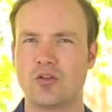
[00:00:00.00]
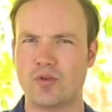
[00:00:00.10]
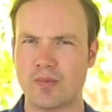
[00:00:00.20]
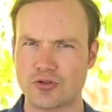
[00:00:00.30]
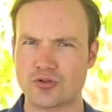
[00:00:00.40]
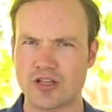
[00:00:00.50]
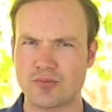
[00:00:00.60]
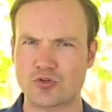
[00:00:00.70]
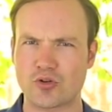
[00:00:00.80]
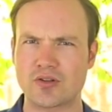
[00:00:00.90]
We measure the
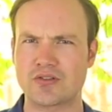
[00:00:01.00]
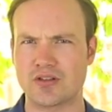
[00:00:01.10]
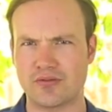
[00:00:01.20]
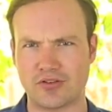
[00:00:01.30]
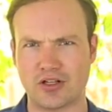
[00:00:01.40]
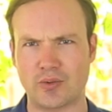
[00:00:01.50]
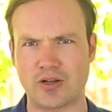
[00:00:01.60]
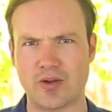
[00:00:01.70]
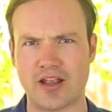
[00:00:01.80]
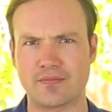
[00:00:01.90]
absorbance in the
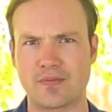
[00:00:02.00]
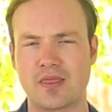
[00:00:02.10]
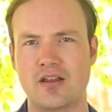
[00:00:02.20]
following way.